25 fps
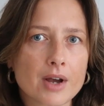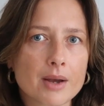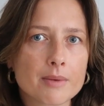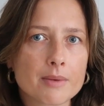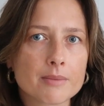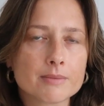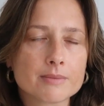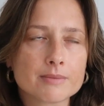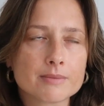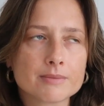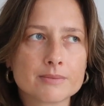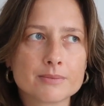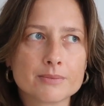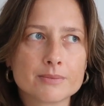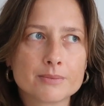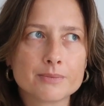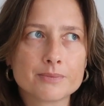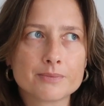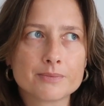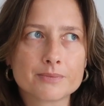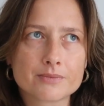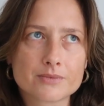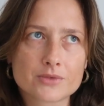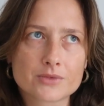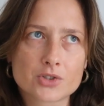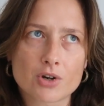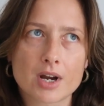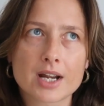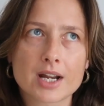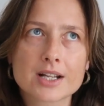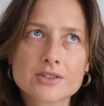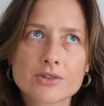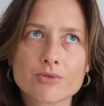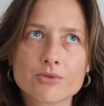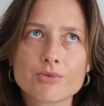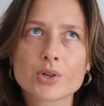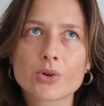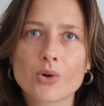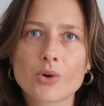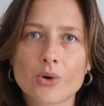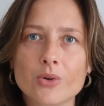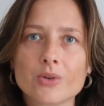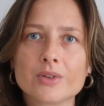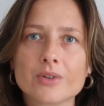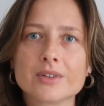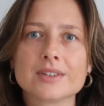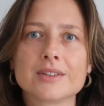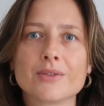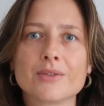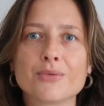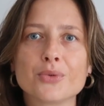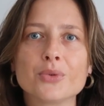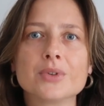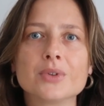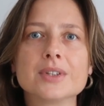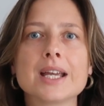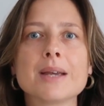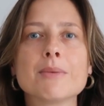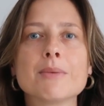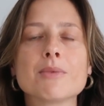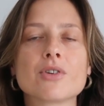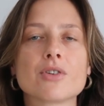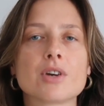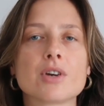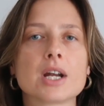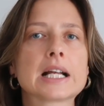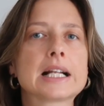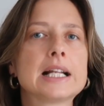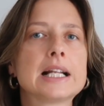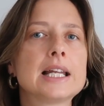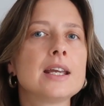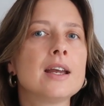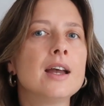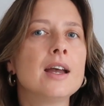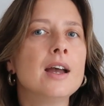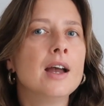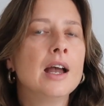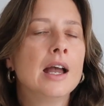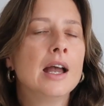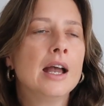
I'm trying to recall the full name correctly.